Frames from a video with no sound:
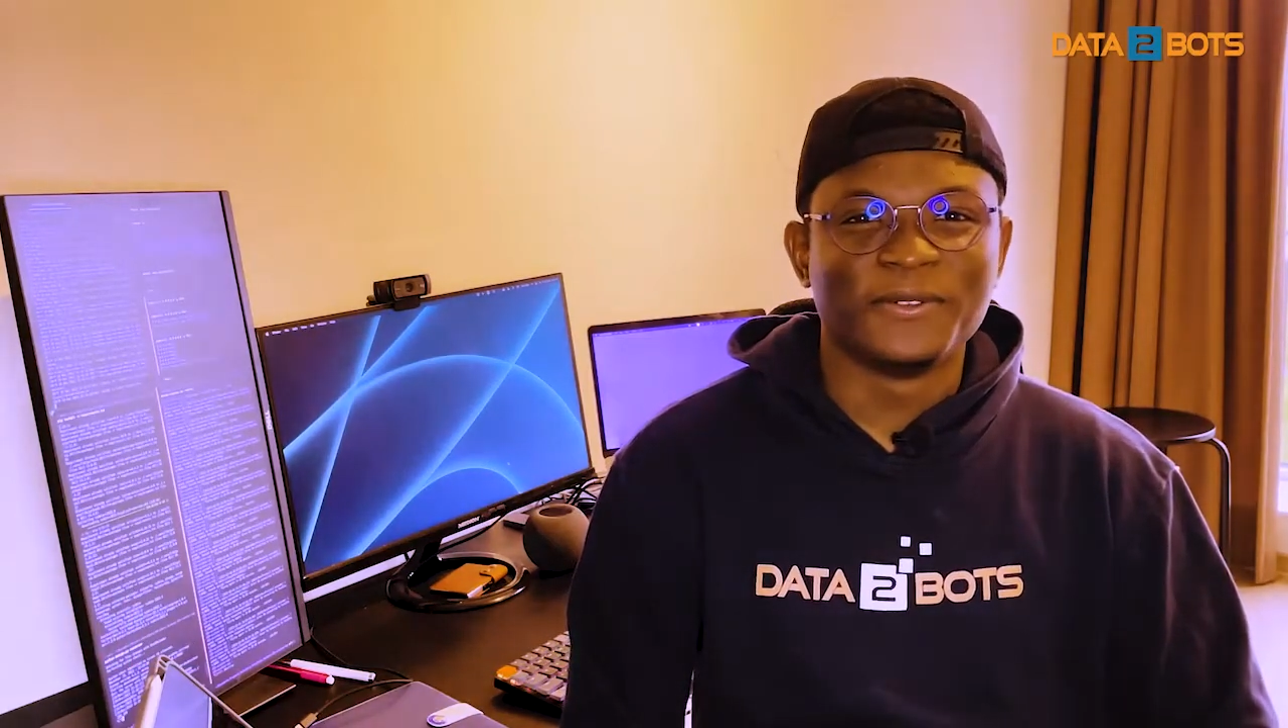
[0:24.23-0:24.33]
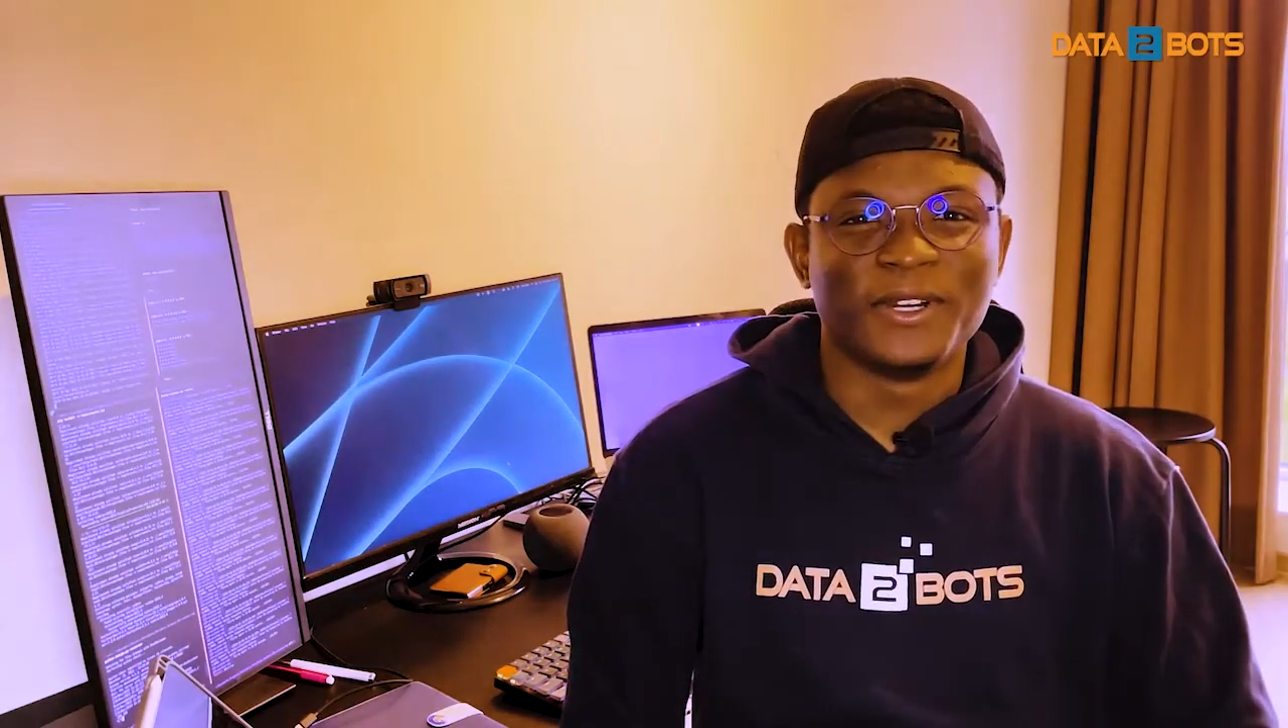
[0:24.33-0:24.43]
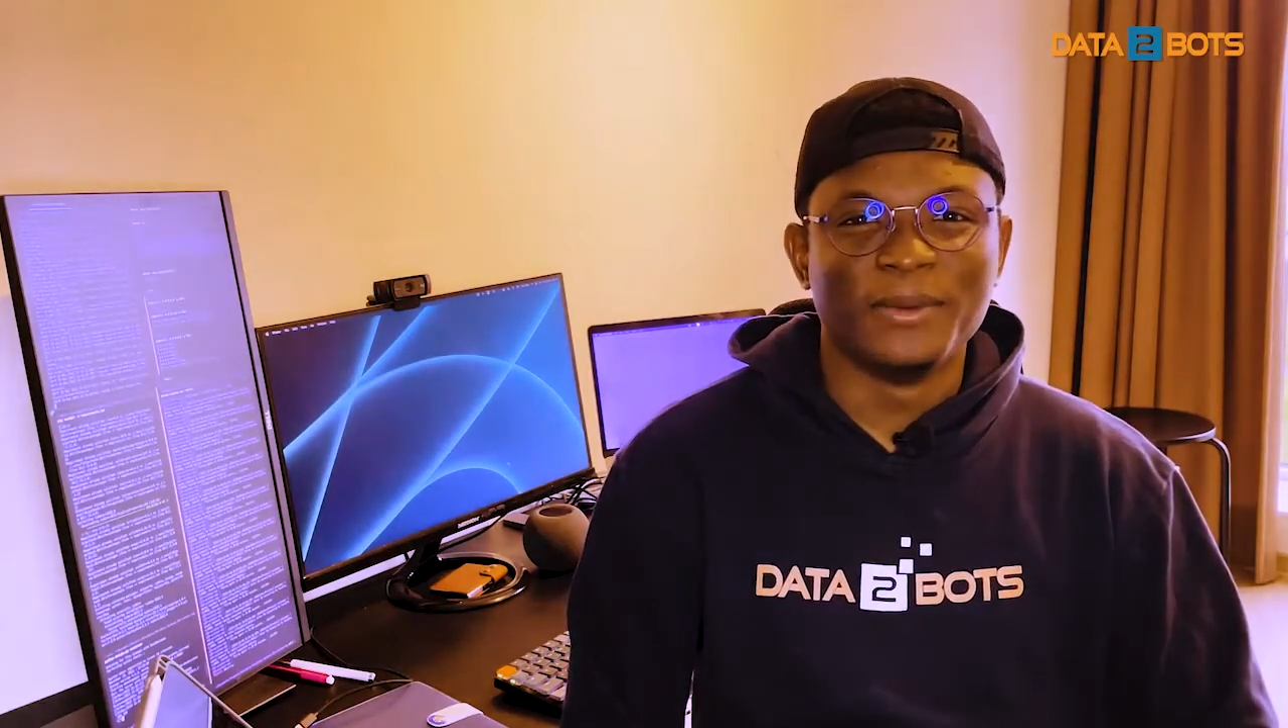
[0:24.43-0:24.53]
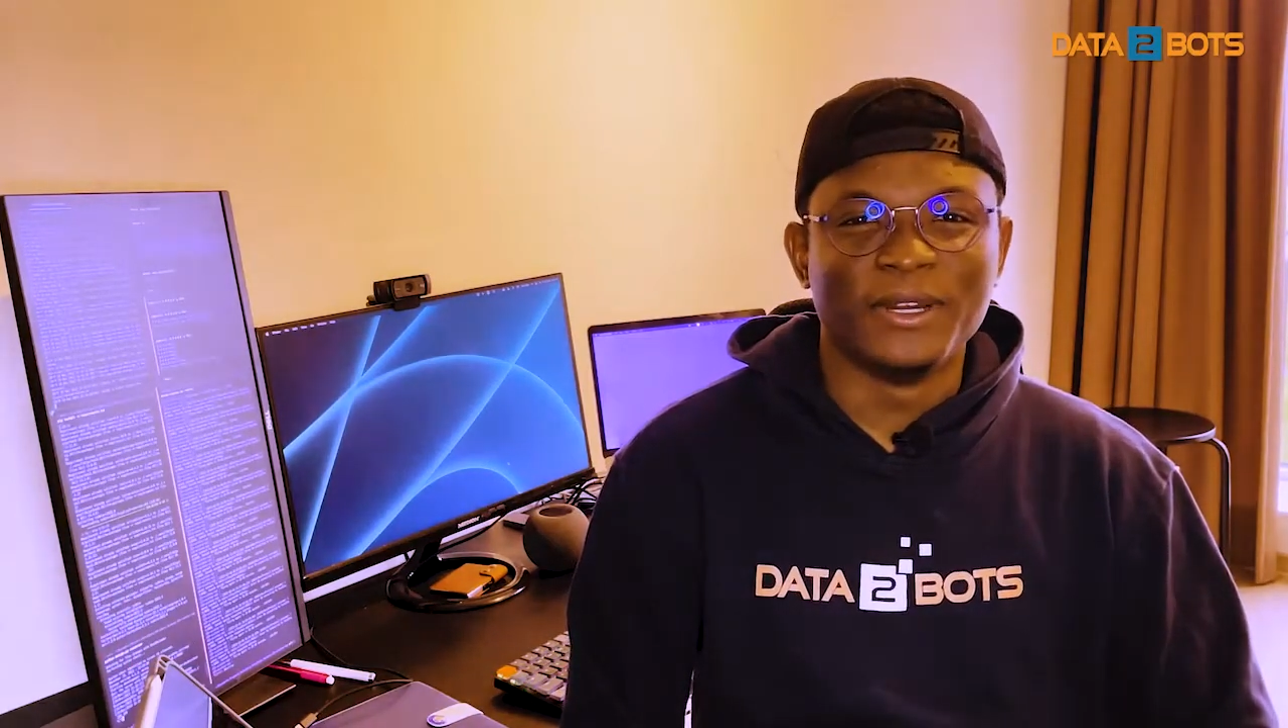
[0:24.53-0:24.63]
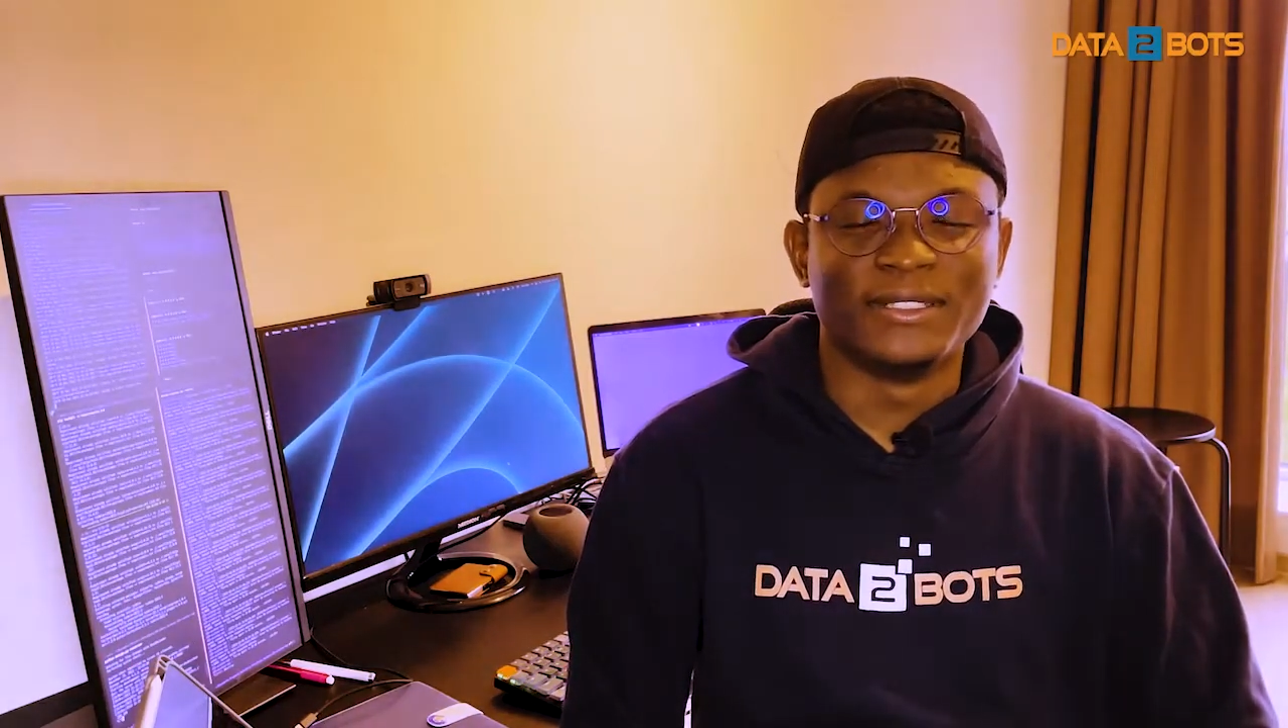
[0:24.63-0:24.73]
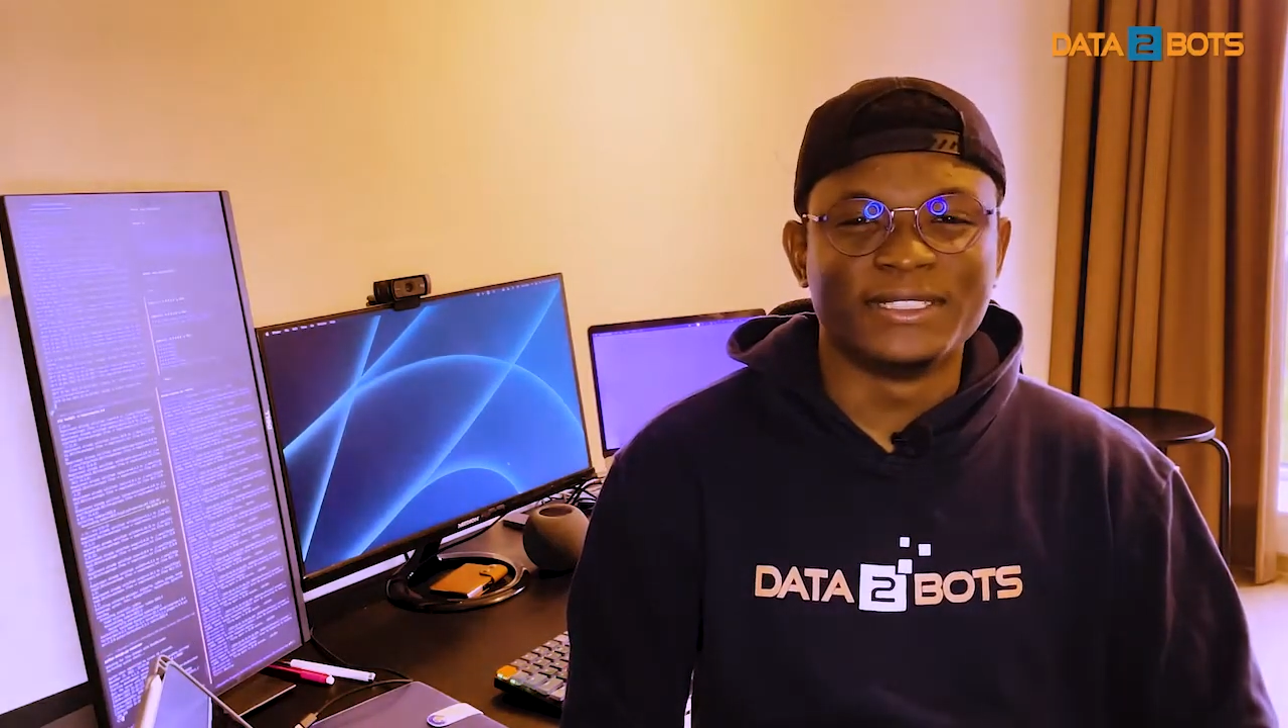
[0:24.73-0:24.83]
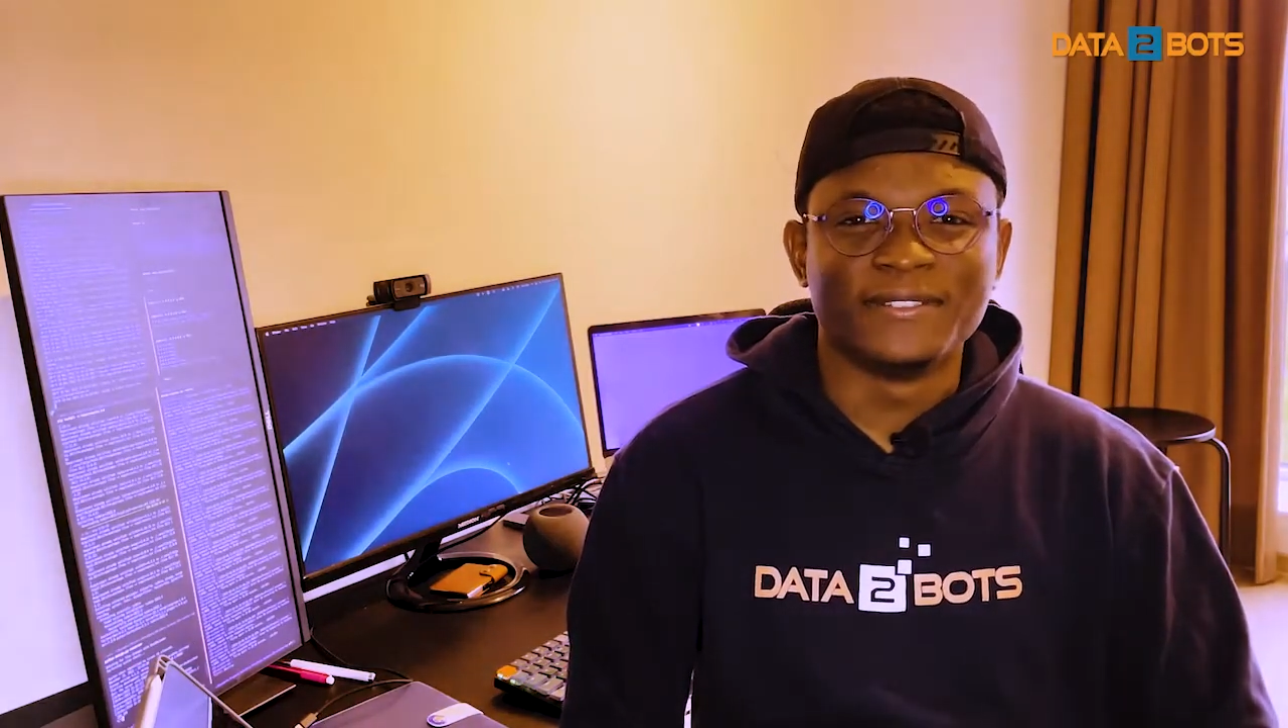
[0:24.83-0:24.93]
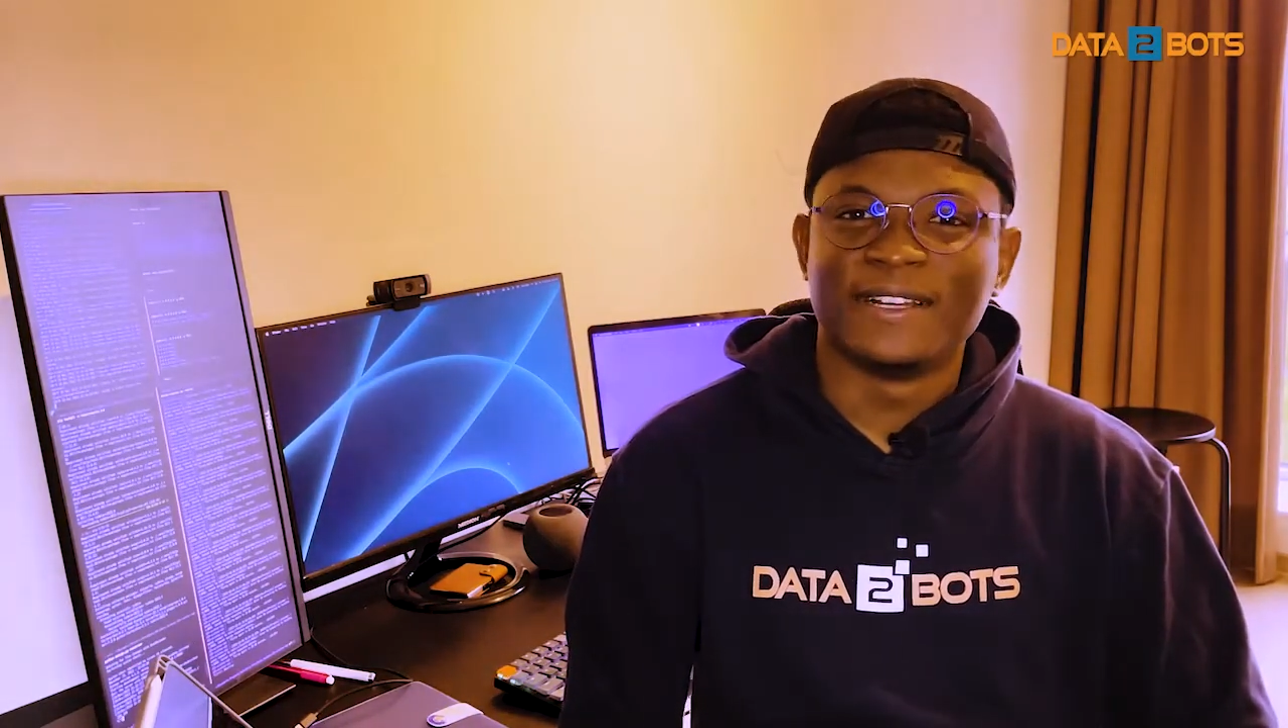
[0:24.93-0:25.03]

for about